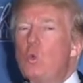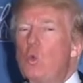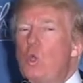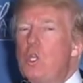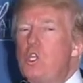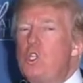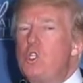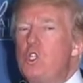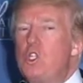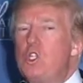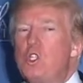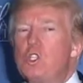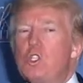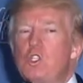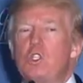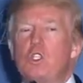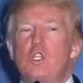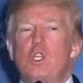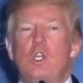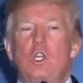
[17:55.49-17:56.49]

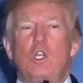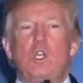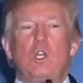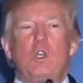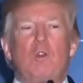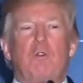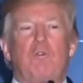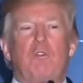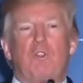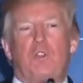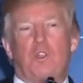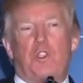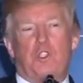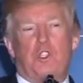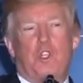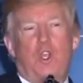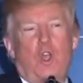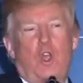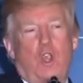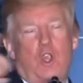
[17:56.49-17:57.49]
reaches for the
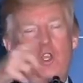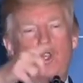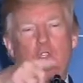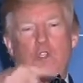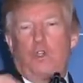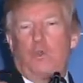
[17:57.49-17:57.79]
stars.